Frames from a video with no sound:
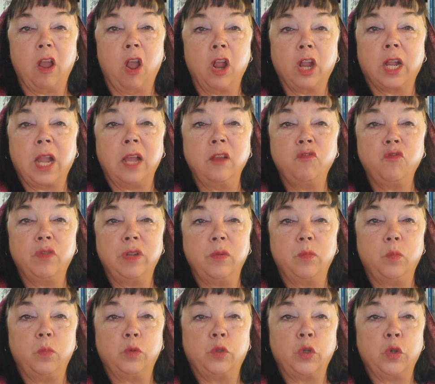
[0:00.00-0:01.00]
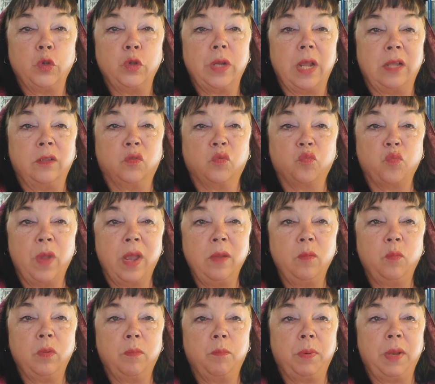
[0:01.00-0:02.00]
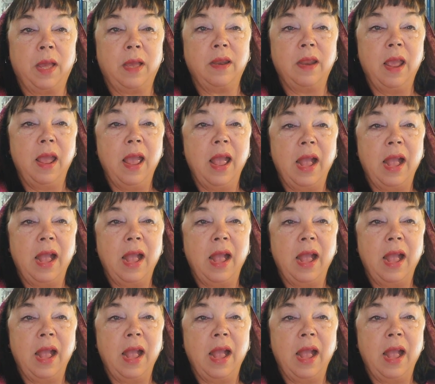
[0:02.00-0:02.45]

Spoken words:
our country turned as red with blood